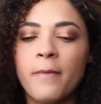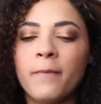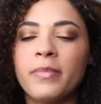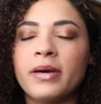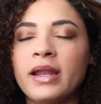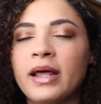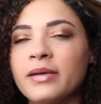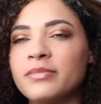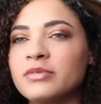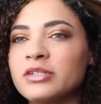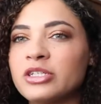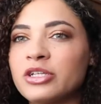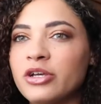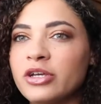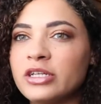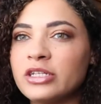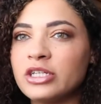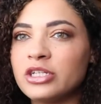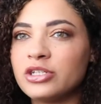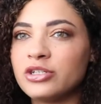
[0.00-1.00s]
but I'm just
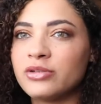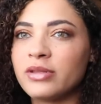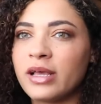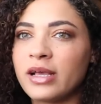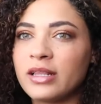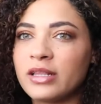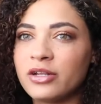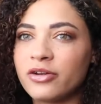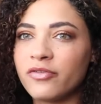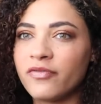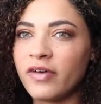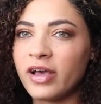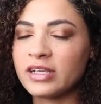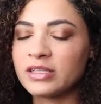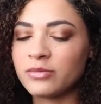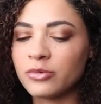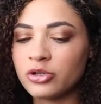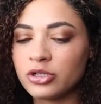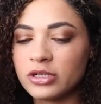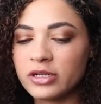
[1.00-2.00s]
going to do like a little
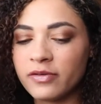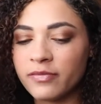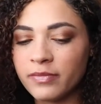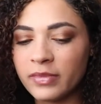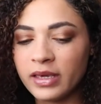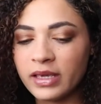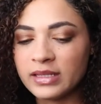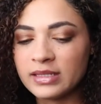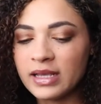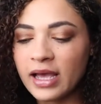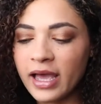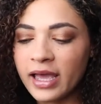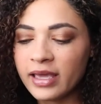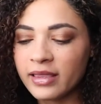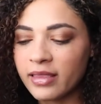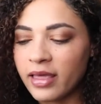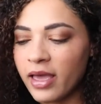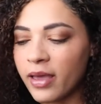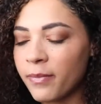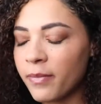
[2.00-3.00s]
fast motion of me
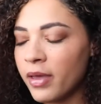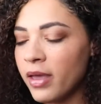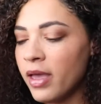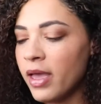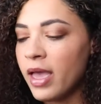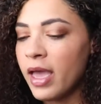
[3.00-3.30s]
tying them